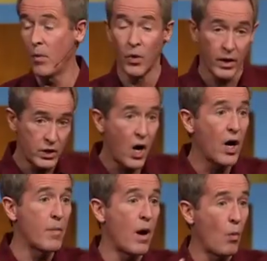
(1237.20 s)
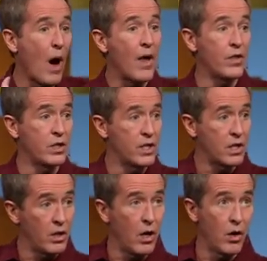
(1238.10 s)
we're going to talk about why this
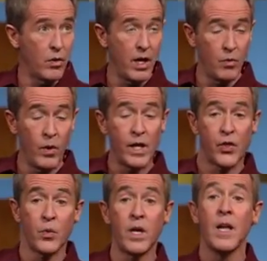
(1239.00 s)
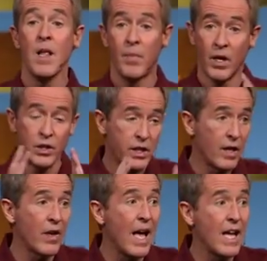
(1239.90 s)
isn't in week 3, but I'll just
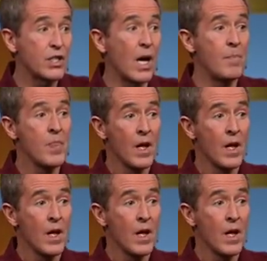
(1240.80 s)
give you a heads up.